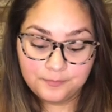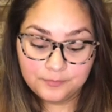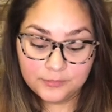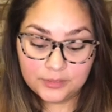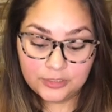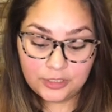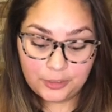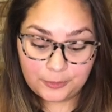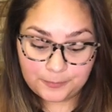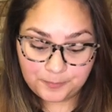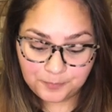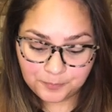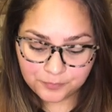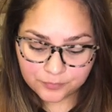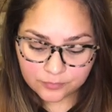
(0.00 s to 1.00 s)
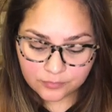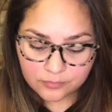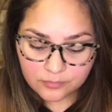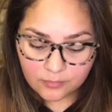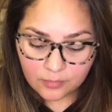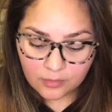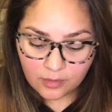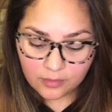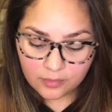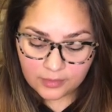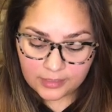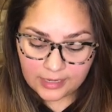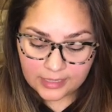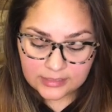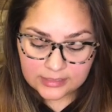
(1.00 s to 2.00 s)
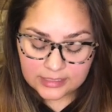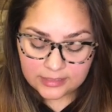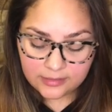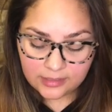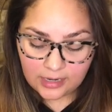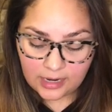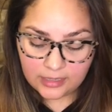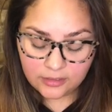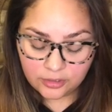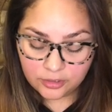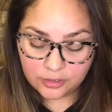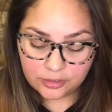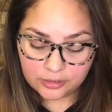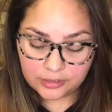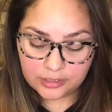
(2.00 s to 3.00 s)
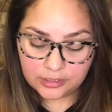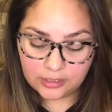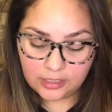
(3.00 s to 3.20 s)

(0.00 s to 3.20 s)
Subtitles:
So the next thing that I learned